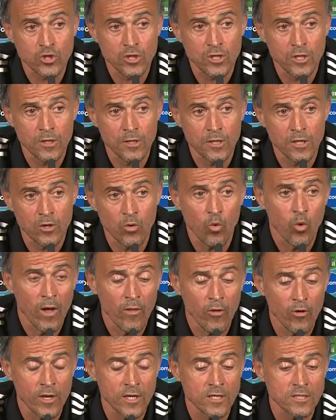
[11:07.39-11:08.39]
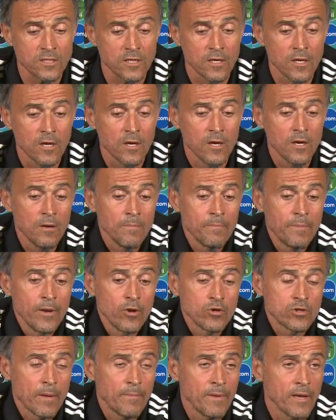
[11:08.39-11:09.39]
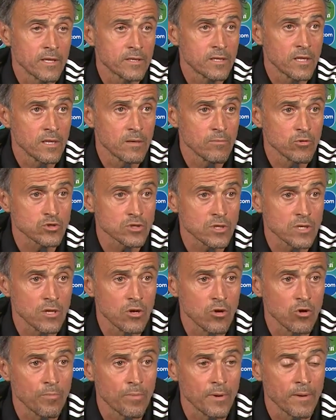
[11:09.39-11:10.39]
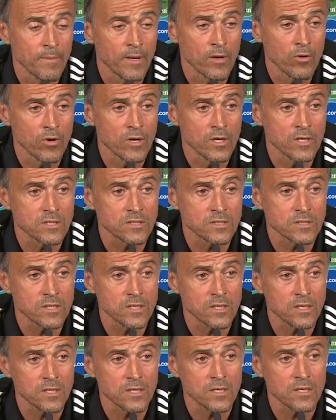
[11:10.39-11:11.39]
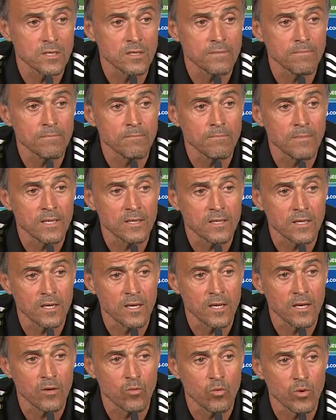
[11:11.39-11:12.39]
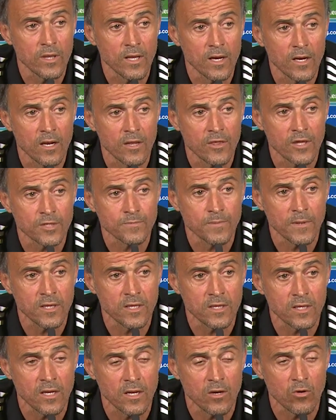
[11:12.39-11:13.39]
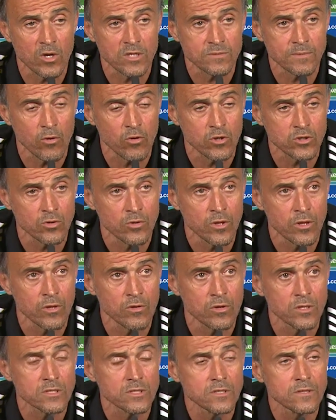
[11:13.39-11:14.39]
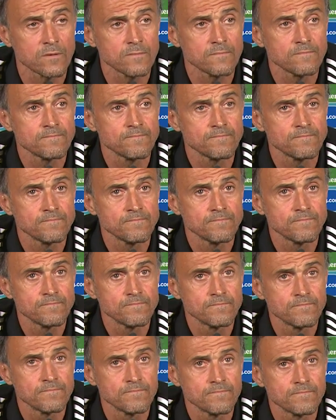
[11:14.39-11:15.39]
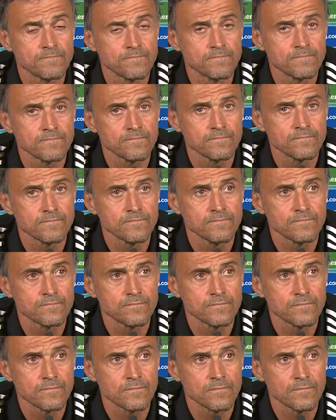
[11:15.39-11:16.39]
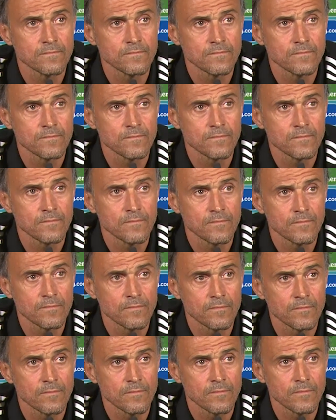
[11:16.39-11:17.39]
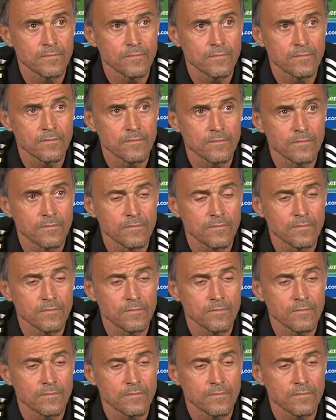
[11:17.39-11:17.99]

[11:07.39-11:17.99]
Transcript: It's a shame because that's always a great training session for the players but at the same time, we understand that the priority is maintaining and looking after the quality of the pitch.